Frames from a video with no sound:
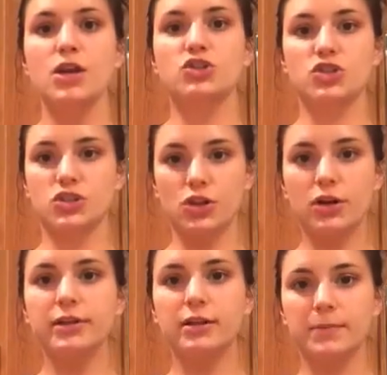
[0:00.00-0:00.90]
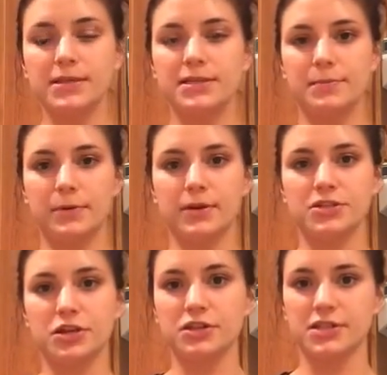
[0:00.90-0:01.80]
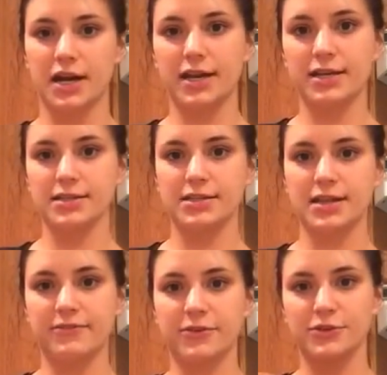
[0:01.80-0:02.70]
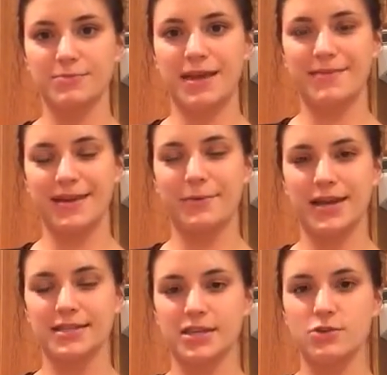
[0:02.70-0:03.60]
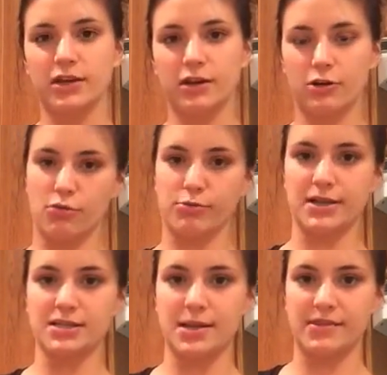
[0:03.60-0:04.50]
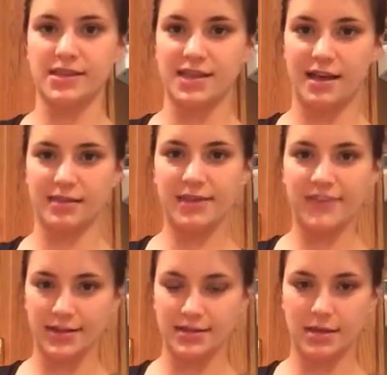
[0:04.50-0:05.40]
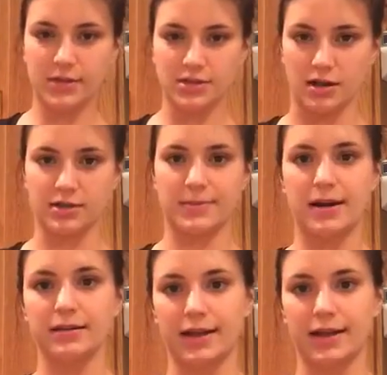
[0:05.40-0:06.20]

just look a little bit deeper into your diet and see if there's maybe ways that you can incorporate some of these healthy fats that we talked about,